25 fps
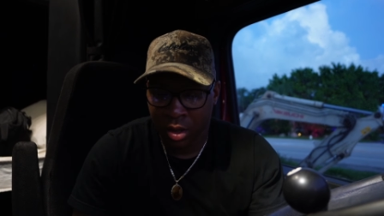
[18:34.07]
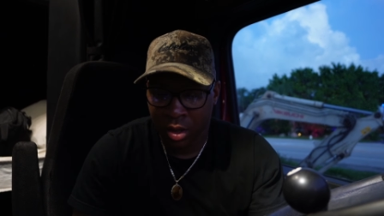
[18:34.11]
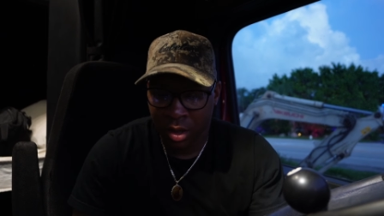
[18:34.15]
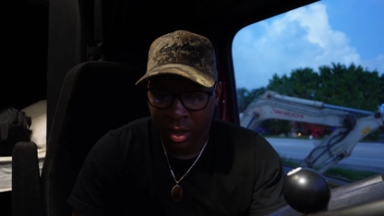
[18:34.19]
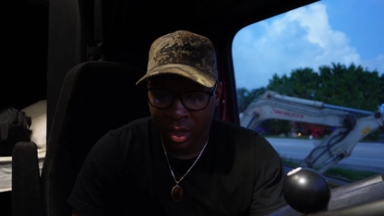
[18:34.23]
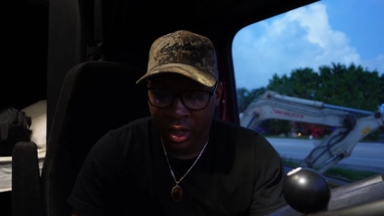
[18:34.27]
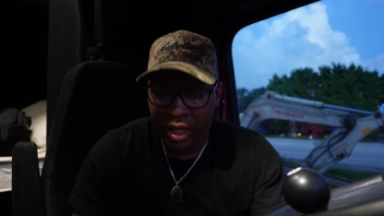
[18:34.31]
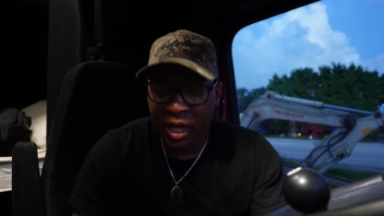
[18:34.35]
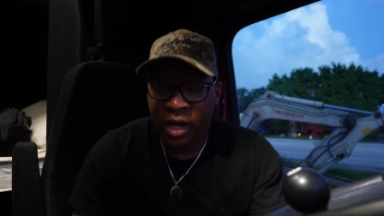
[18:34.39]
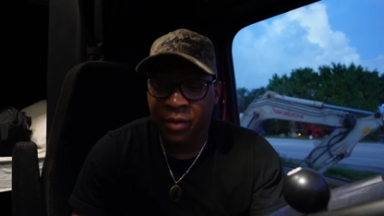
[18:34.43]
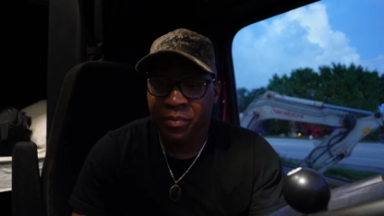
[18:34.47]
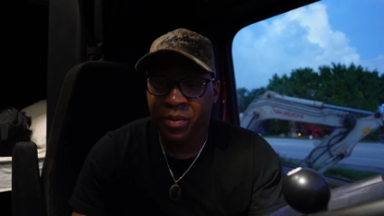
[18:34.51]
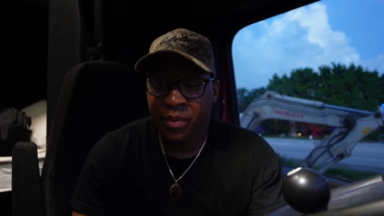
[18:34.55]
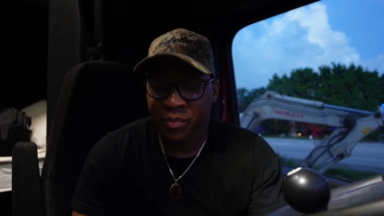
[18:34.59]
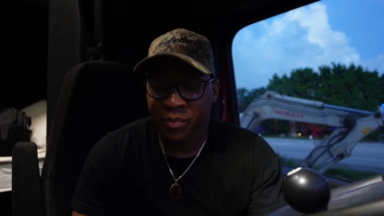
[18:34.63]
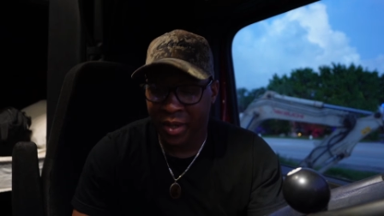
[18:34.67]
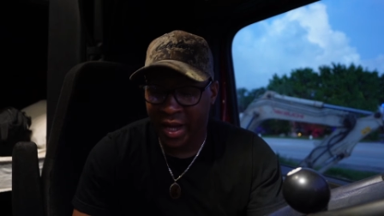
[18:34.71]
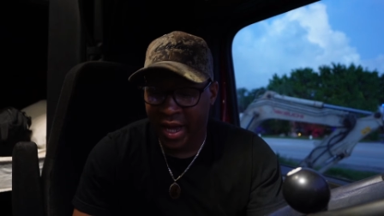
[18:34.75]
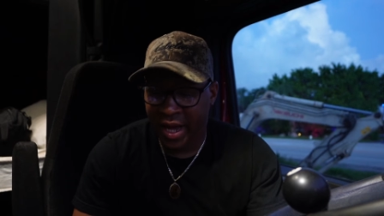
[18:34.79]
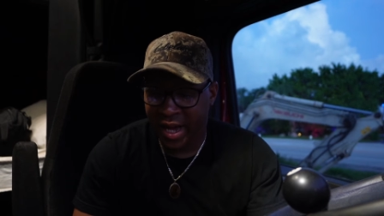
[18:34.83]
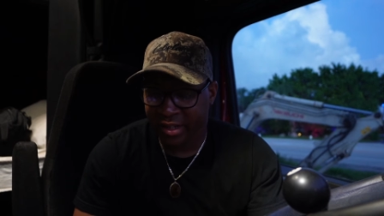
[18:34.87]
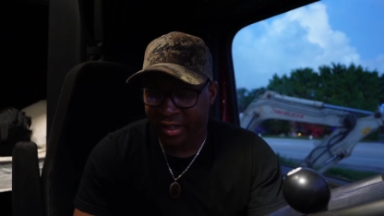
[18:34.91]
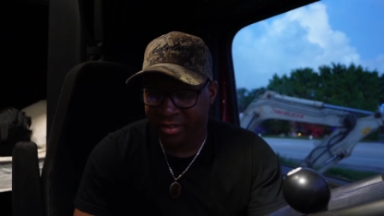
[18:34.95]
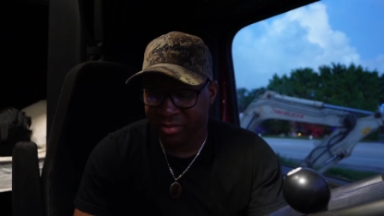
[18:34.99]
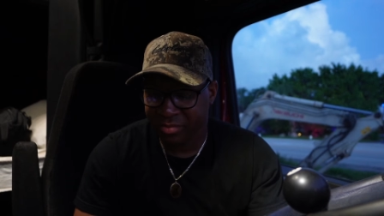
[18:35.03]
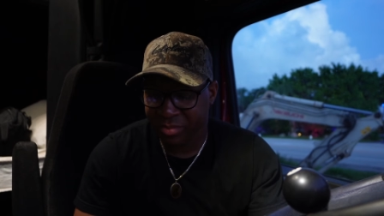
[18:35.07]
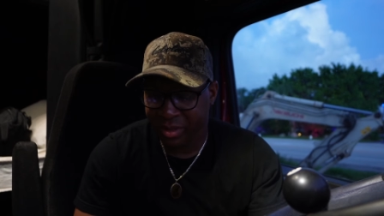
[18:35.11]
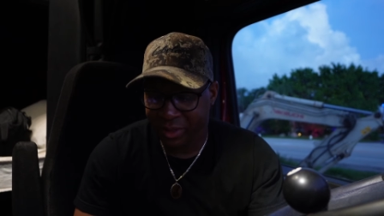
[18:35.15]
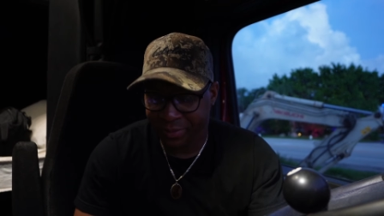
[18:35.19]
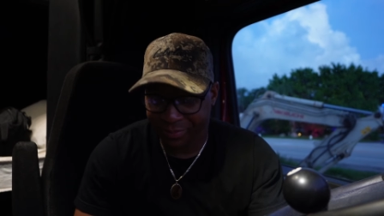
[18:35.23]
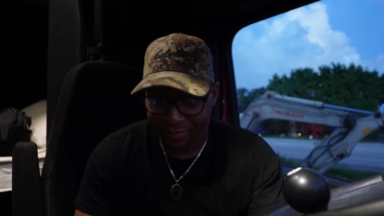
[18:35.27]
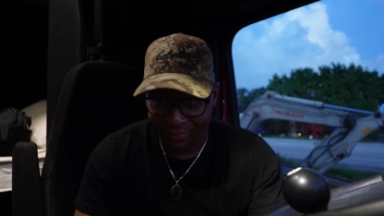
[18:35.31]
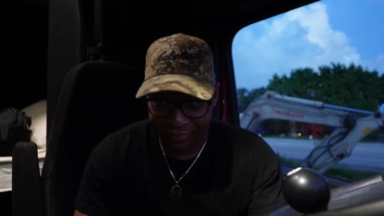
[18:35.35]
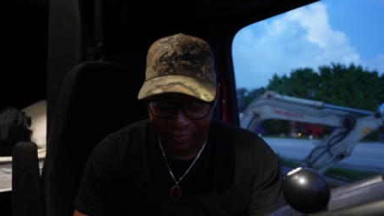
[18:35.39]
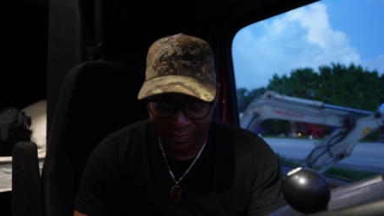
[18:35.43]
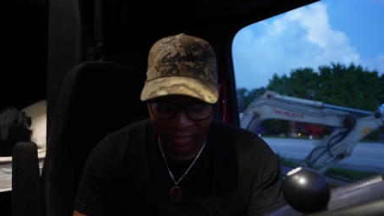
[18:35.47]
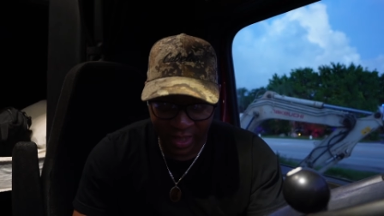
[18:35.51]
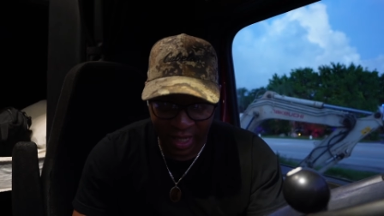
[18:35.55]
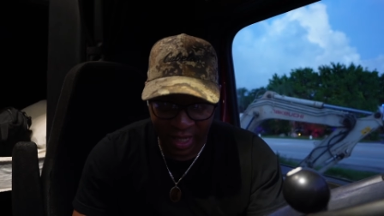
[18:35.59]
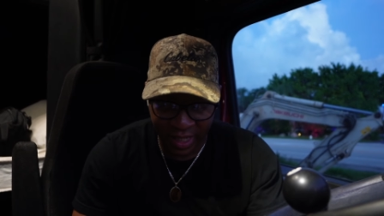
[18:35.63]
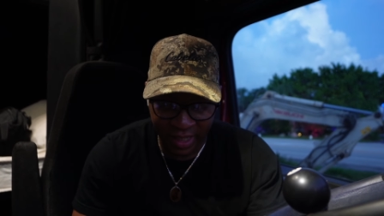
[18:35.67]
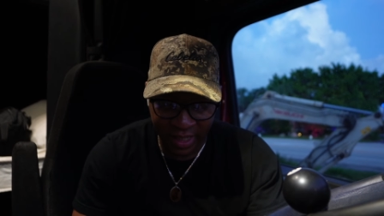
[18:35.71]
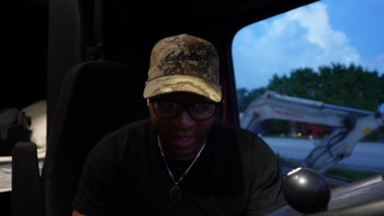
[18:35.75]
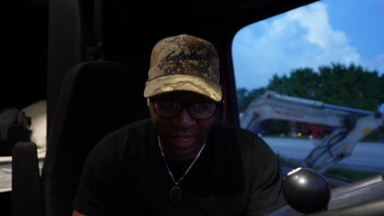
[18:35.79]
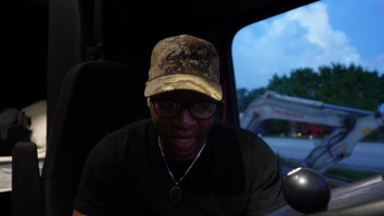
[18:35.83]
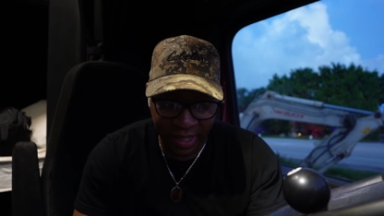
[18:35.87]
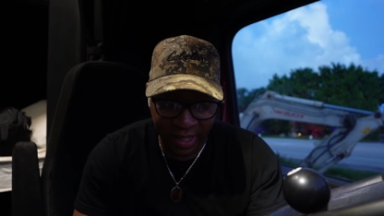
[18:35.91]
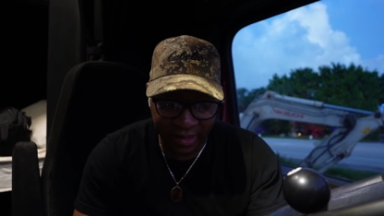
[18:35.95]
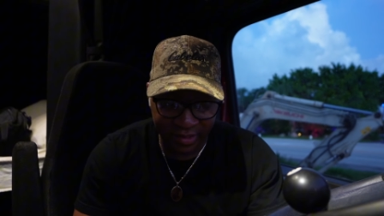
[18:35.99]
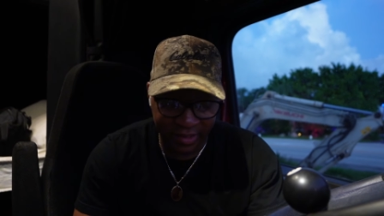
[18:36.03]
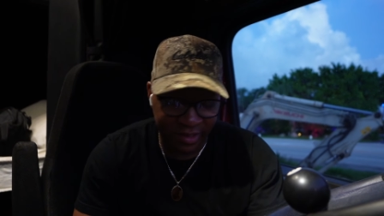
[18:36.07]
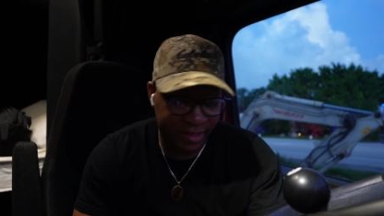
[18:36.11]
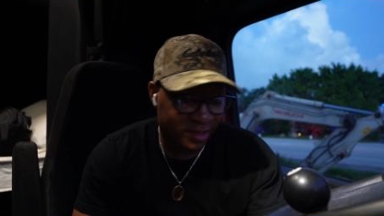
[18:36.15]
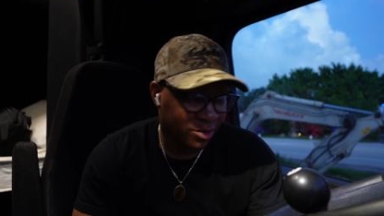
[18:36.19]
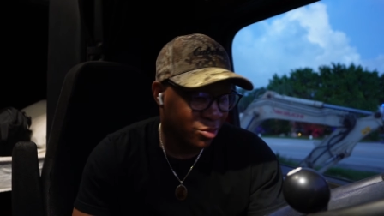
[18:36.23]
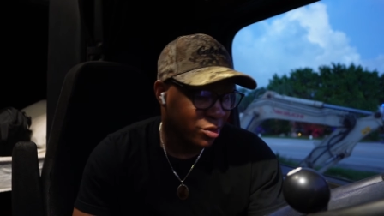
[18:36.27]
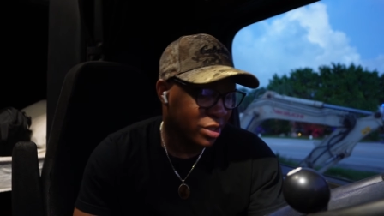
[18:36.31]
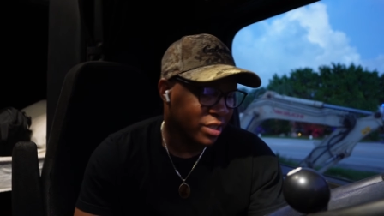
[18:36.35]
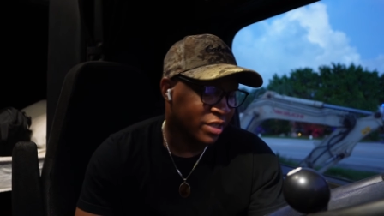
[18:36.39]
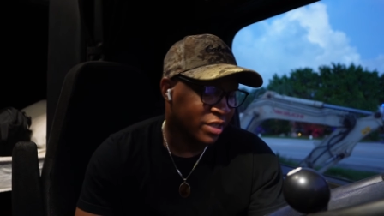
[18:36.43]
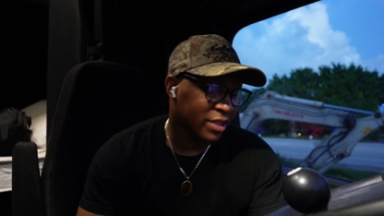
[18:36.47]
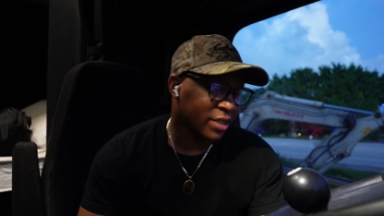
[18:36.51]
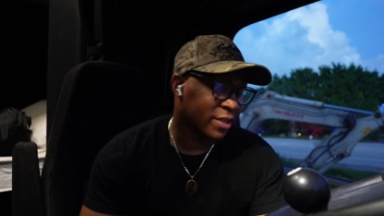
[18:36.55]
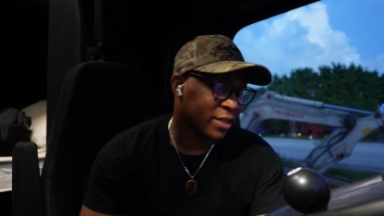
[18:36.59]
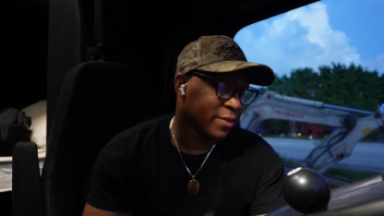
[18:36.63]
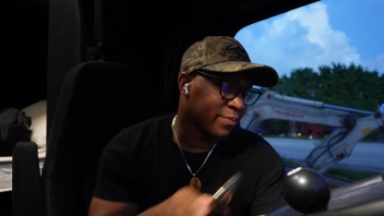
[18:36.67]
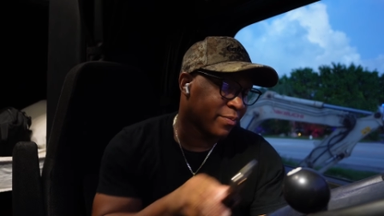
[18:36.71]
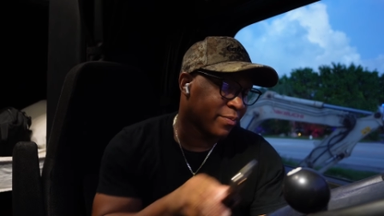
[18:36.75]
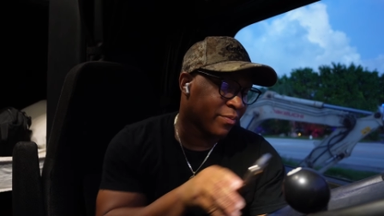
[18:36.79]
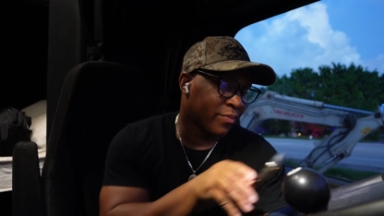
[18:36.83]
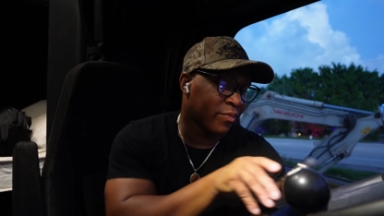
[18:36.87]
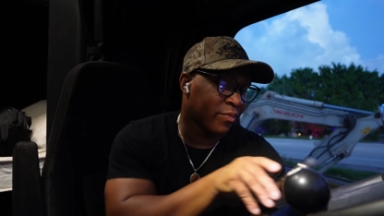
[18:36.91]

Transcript: a lot of people ask me, I get asked this question